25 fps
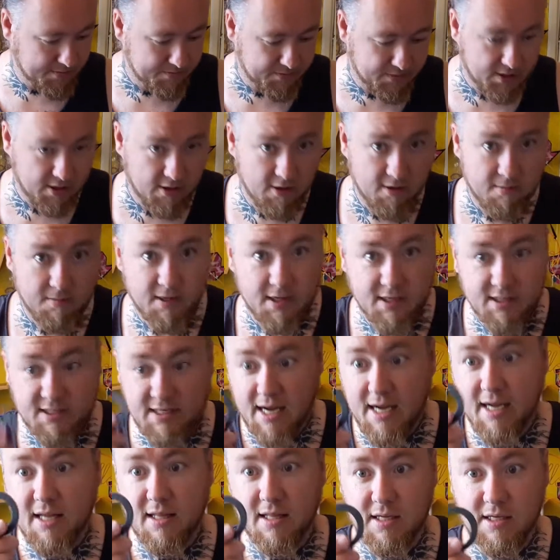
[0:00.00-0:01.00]
So I'm going to
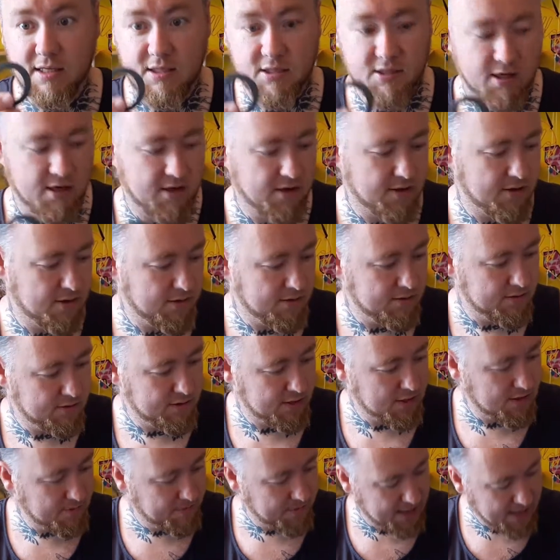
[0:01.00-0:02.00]
take these circles
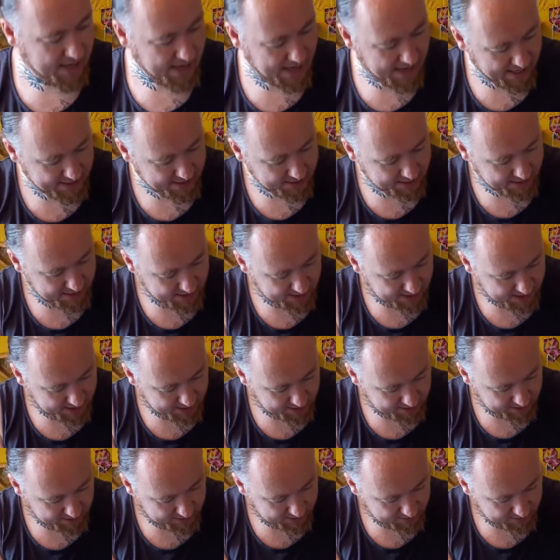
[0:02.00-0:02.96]
and I'm going to add these